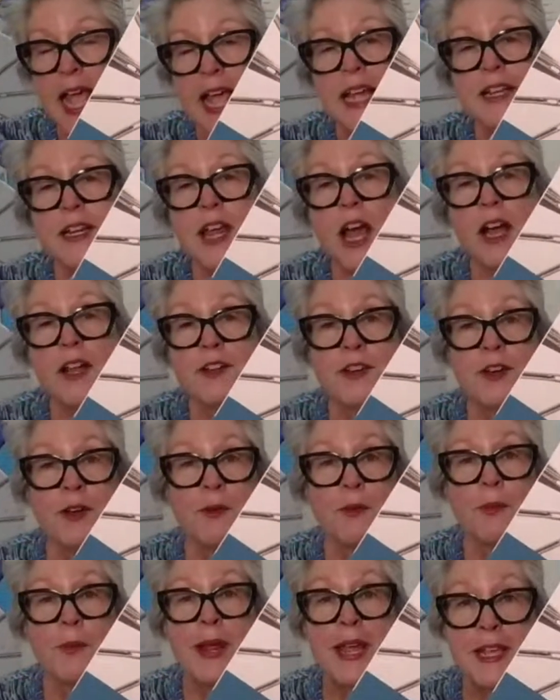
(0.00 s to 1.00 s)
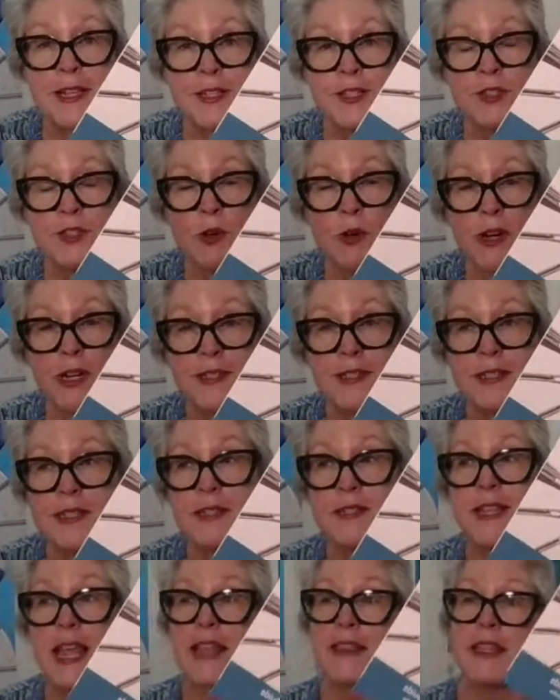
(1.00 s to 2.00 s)
and under
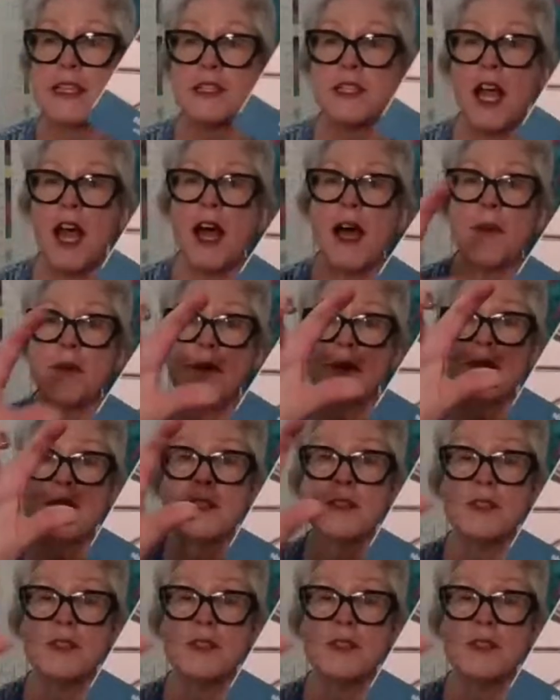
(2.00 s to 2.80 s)
resources at the top of the